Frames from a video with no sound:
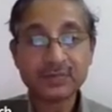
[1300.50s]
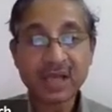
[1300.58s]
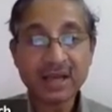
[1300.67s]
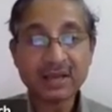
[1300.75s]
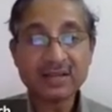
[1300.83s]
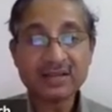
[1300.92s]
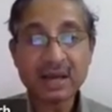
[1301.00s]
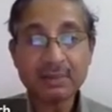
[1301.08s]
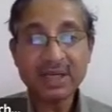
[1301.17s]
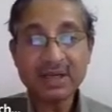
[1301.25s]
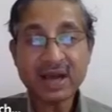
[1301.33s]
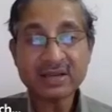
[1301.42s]
And the
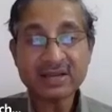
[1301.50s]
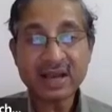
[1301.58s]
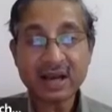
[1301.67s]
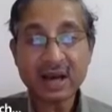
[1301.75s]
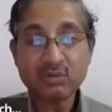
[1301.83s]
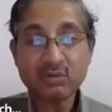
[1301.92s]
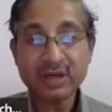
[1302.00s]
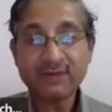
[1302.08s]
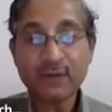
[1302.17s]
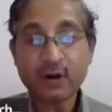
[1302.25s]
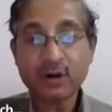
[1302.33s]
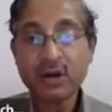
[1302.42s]
summit has accounted
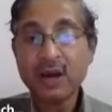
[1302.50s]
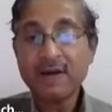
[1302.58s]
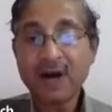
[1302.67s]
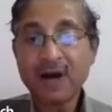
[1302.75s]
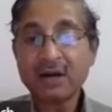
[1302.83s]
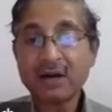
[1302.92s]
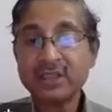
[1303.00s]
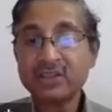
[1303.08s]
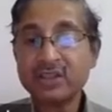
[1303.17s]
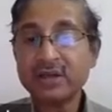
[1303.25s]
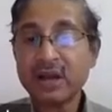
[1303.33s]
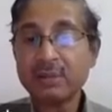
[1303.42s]
for
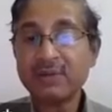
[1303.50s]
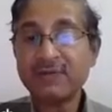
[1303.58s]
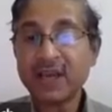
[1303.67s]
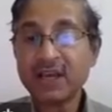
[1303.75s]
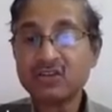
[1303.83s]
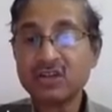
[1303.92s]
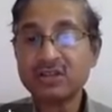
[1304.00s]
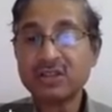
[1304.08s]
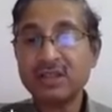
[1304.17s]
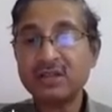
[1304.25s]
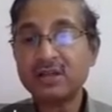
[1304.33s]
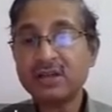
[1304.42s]
far-reaching ramifications
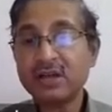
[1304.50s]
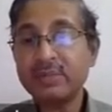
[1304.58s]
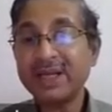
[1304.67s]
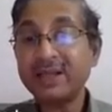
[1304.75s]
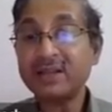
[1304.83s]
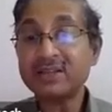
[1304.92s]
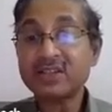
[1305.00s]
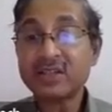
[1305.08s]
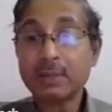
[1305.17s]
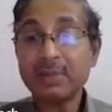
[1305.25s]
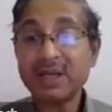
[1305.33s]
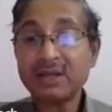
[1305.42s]
in determining the
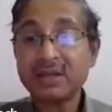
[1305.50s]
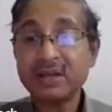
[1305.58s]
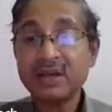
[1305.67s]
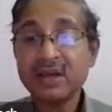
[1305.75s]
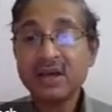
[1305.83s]
stability,